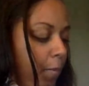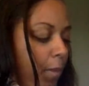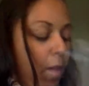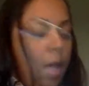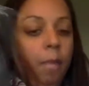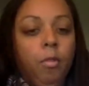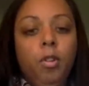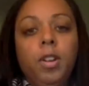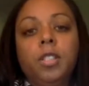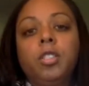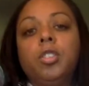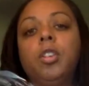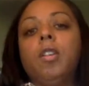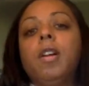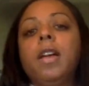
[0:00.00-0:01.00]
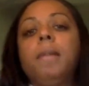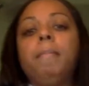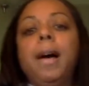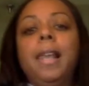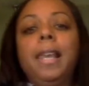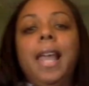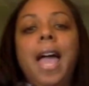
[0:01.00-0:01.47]
I'm going to stir in my
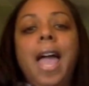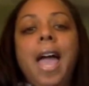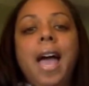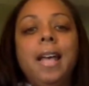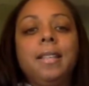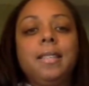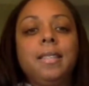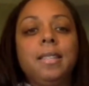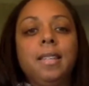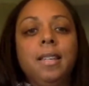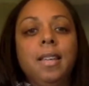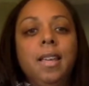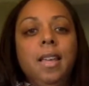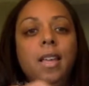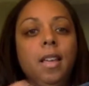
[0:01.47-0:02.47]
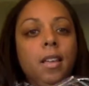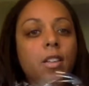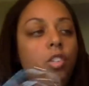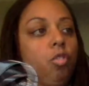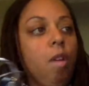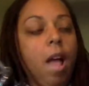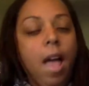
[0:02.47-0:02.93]
last
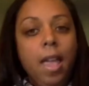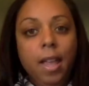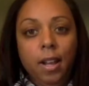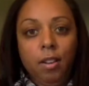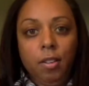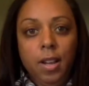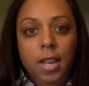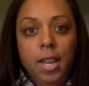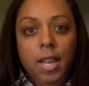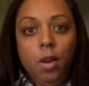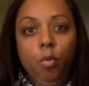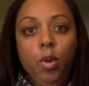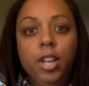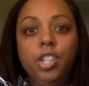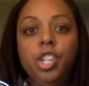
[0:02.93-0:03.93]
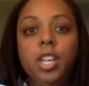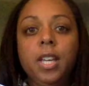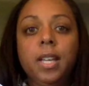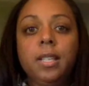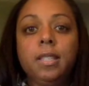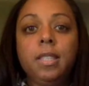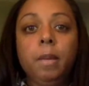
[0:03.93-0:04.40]
dry ingredient, which is
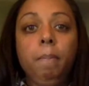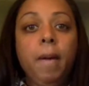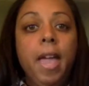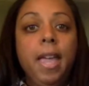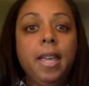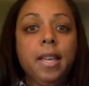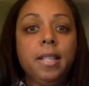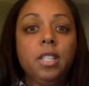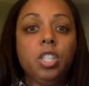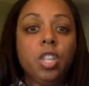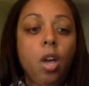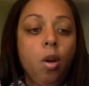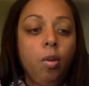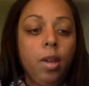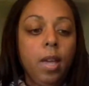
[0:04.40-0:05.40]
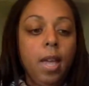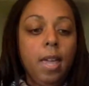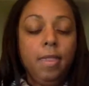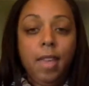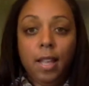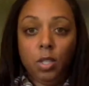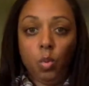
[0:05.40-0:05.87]
the baking soda, and
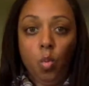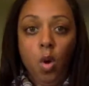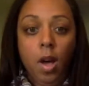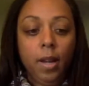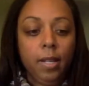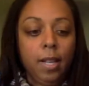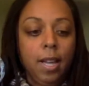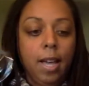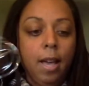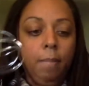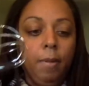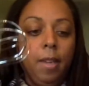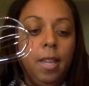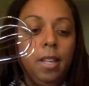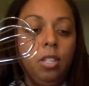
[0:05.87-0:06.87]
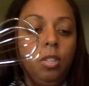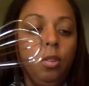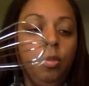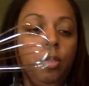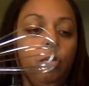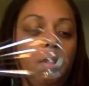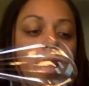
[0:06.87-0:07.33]
that's 1 cup into the
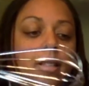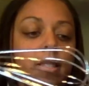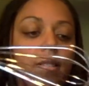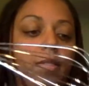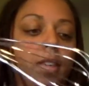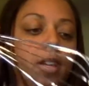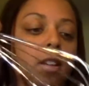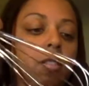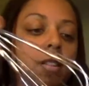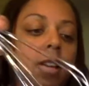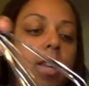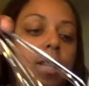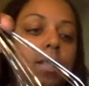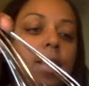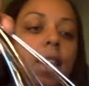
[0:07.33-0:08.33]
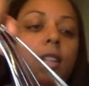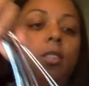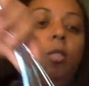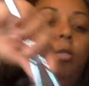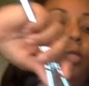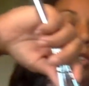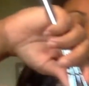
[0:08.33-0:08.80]
rest of the ingredients that I told you.